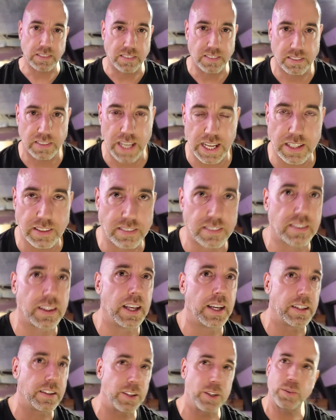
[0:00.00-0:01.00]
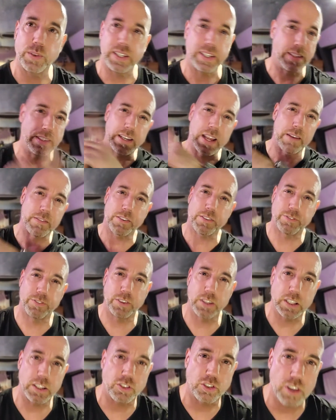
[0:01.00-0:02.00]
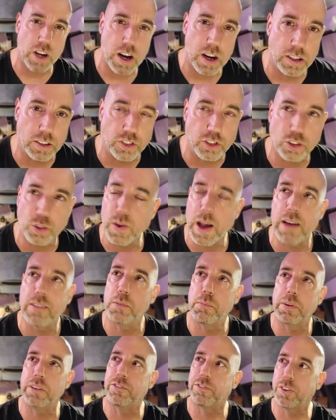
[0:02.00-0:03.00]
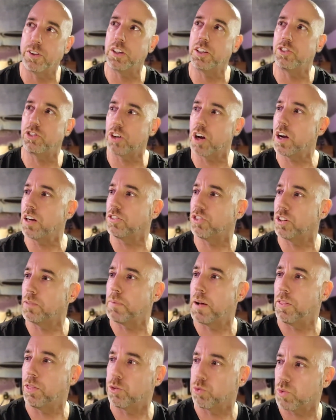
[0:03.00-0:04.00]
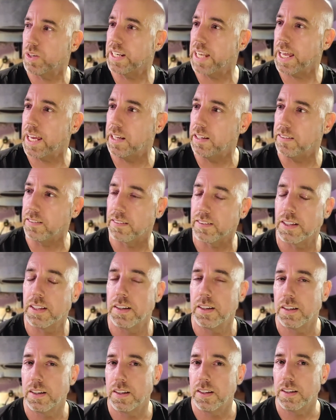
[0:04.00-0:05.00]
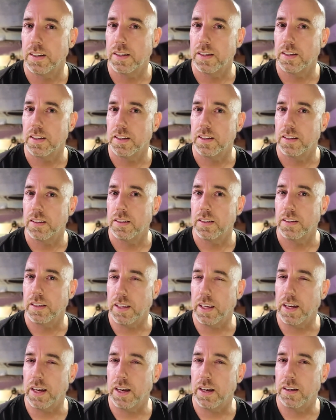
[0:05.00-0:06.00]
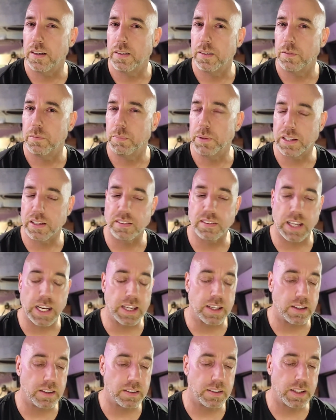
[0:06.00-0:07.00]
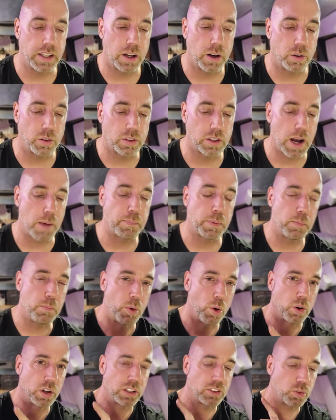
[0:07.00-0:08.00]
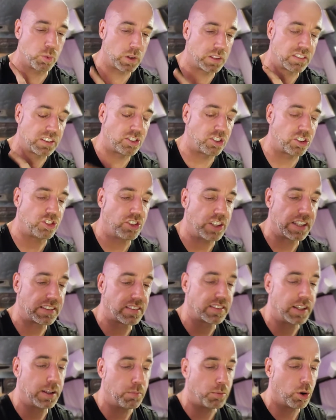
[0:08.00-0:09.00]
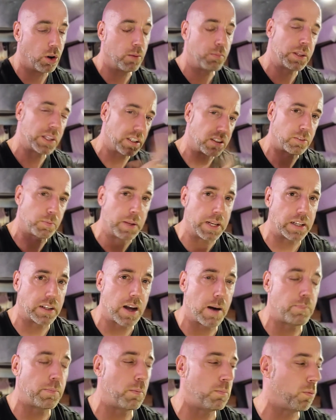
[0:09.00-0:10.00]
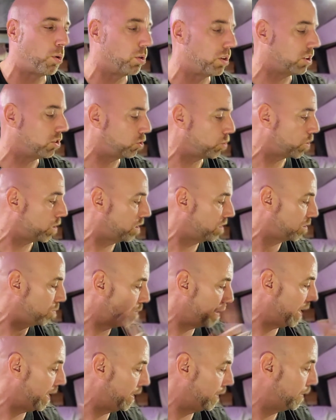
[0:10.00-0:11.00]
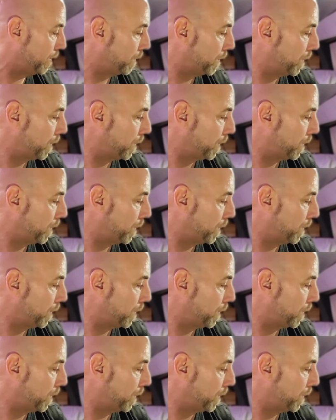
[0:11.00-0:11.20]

sense. Like, you were never fully charged. You haven't been fully charged in about 3 days. Yeah, because a couple mornings, it wasn't just yesterday morning, but there's been a couple mornings where it's been